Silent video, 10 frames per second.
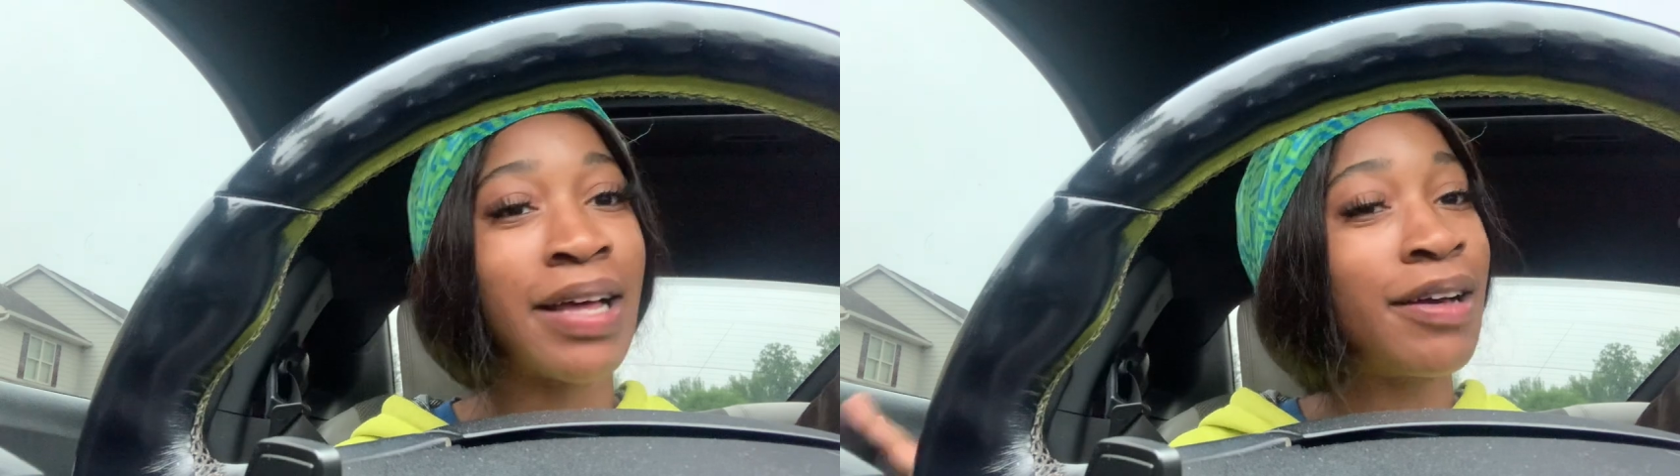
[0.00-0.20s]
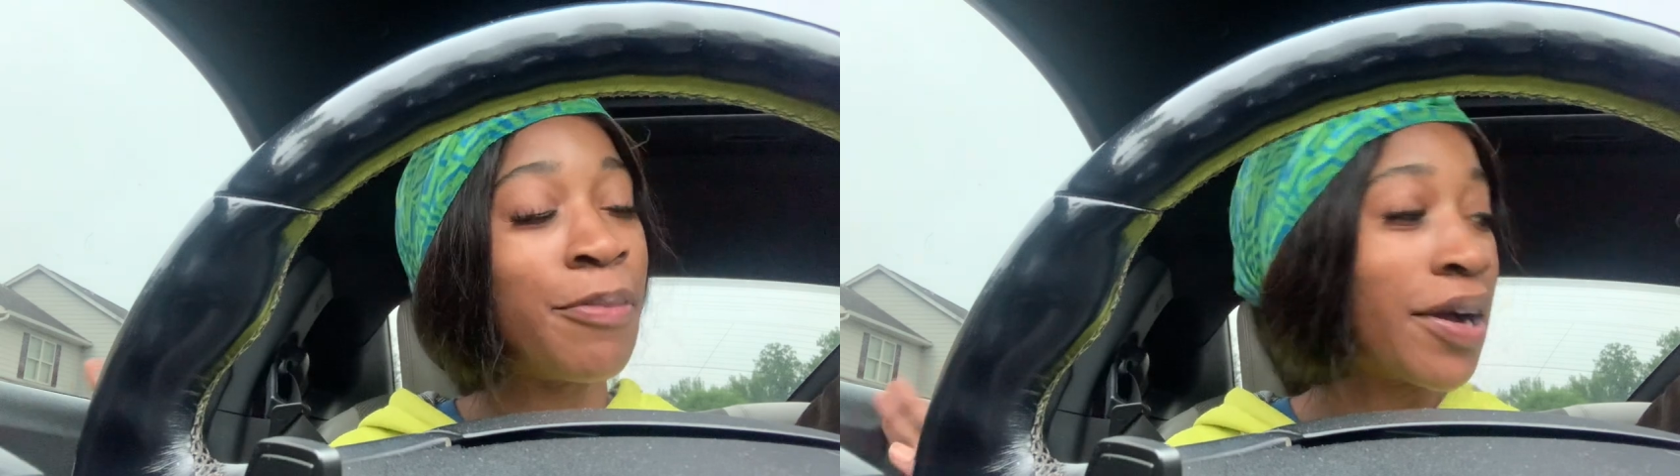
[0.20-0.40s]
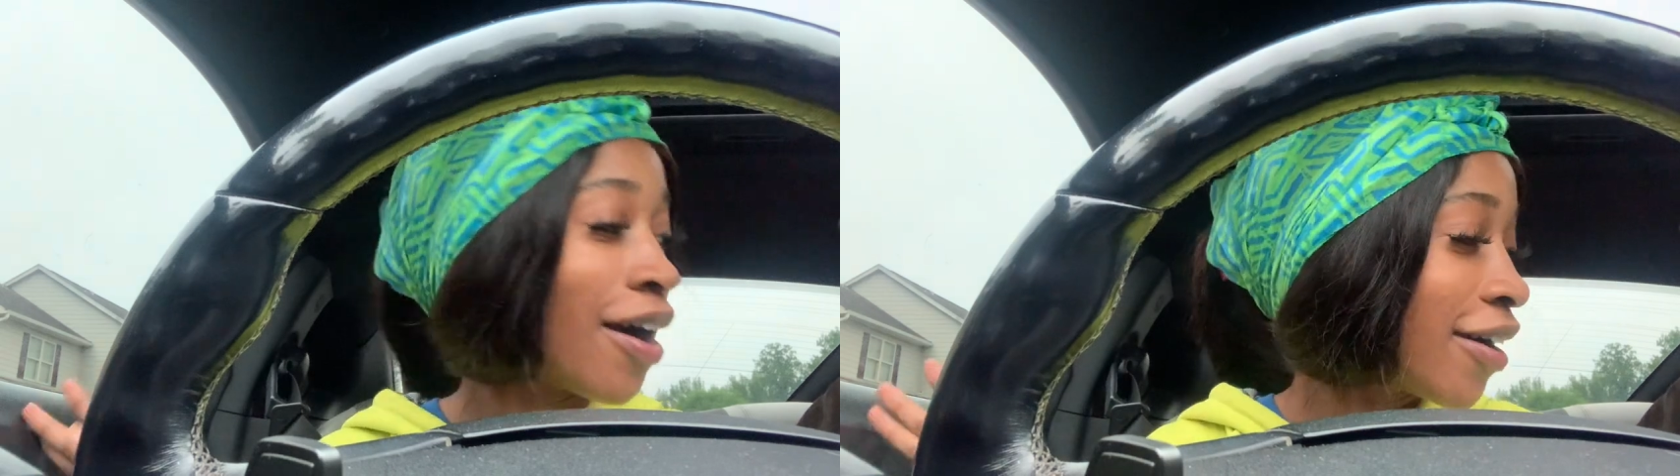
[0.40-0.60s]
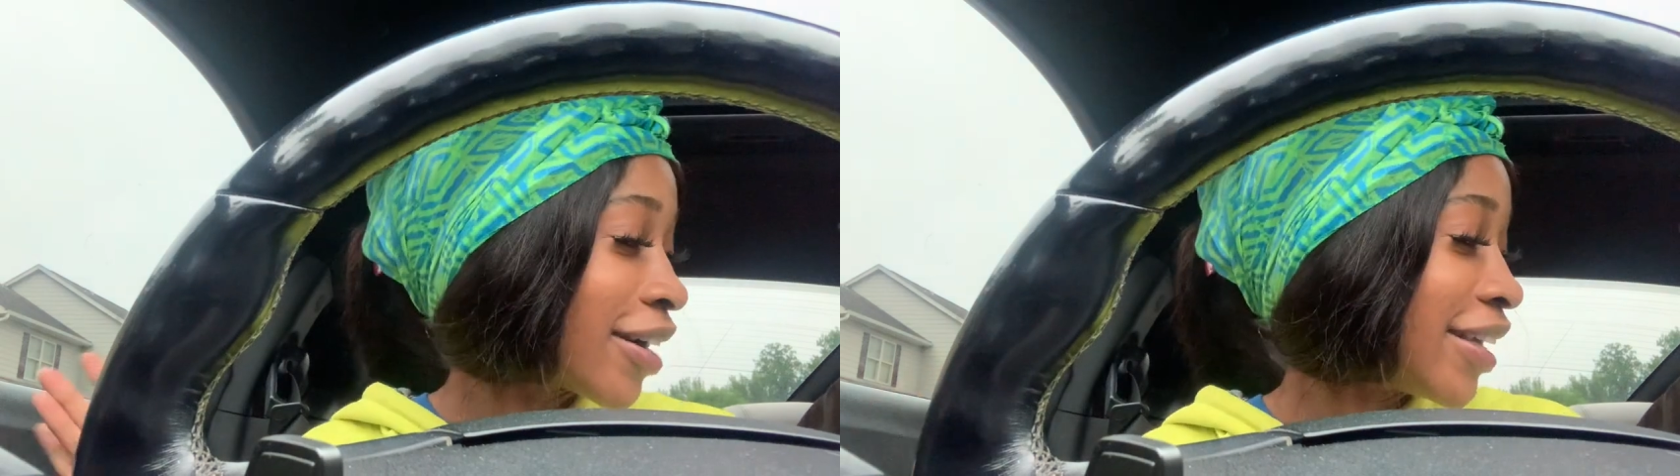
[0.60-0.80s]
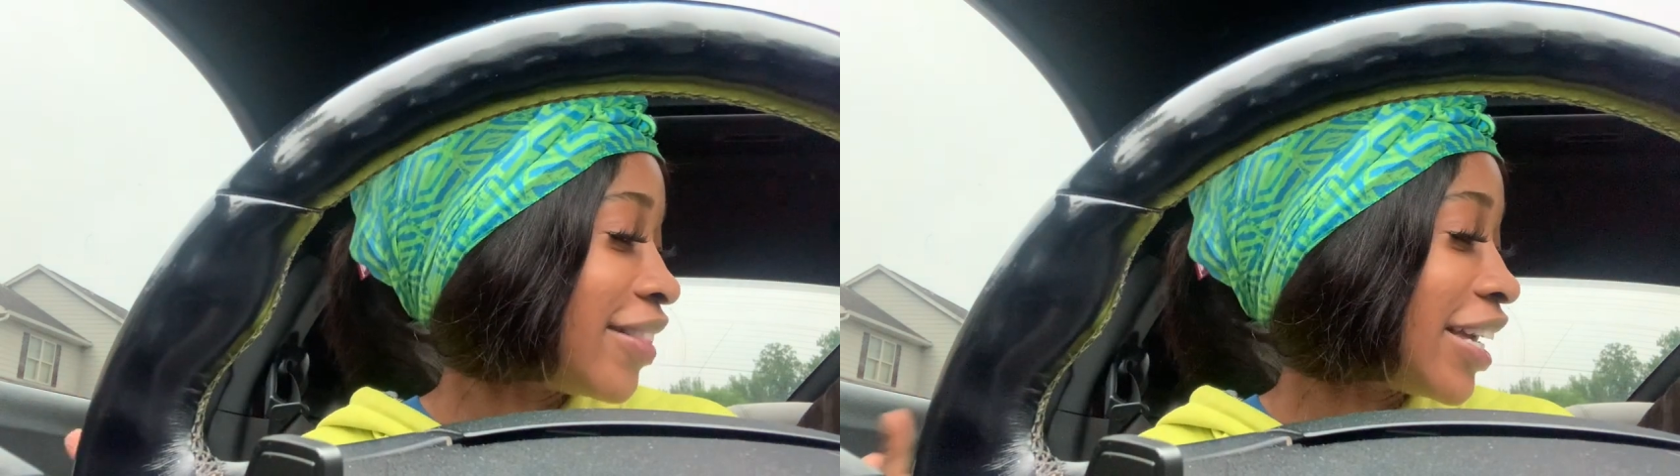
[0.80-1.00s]
on my car
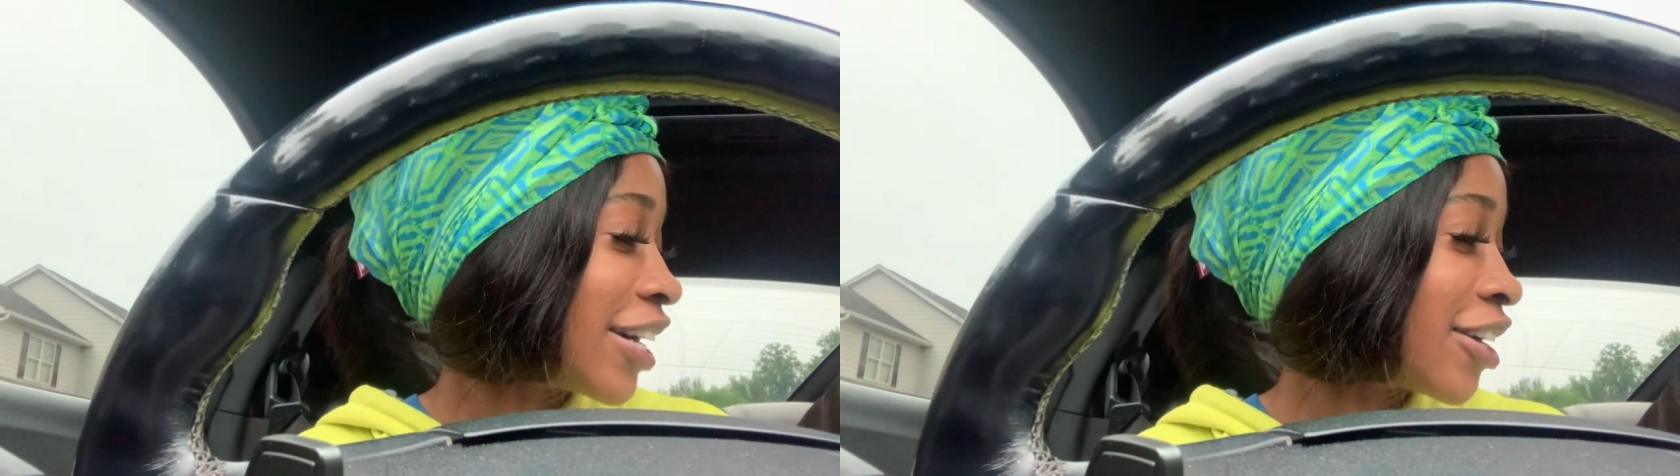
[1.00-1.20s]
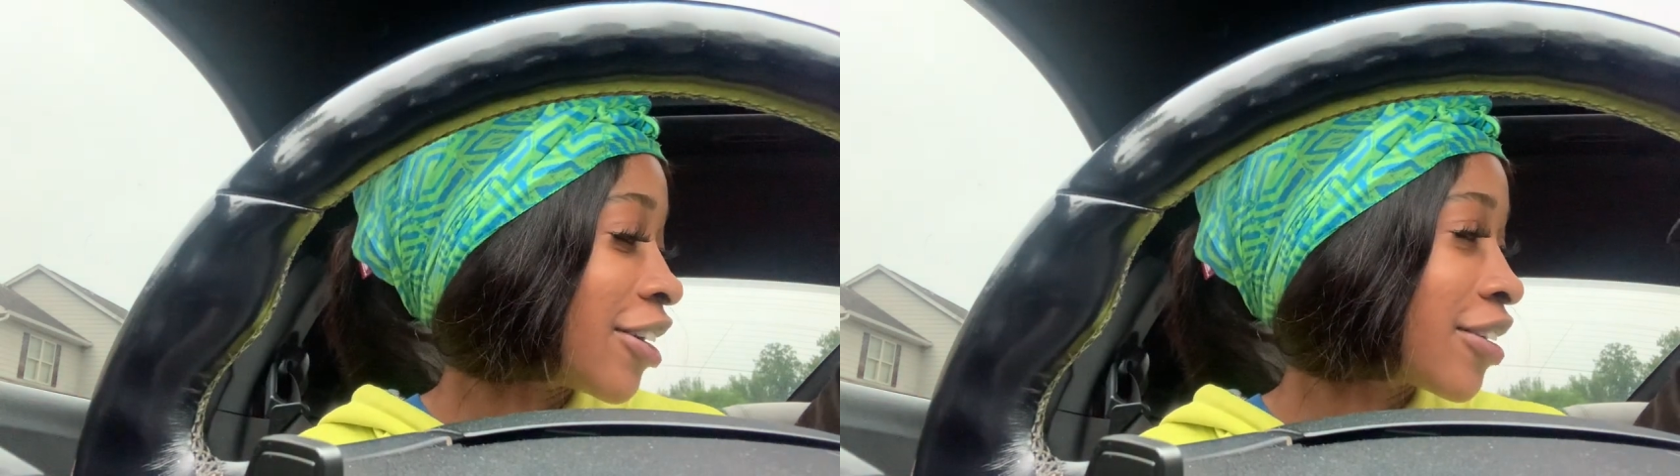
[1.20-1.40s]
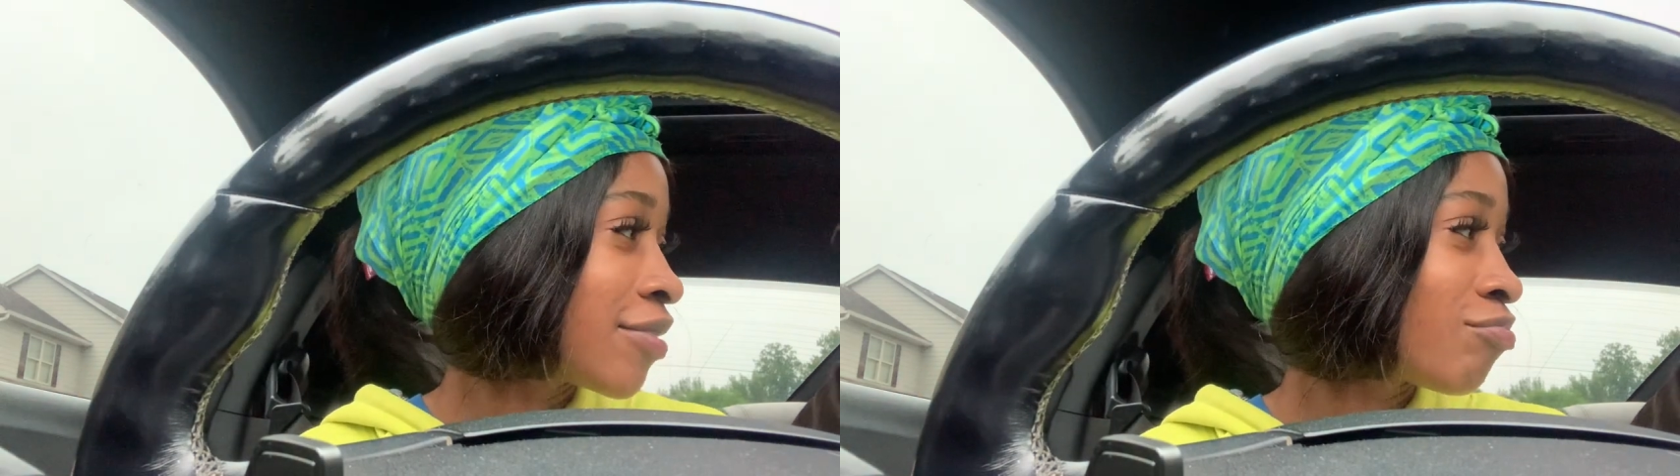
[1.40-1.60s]
and they're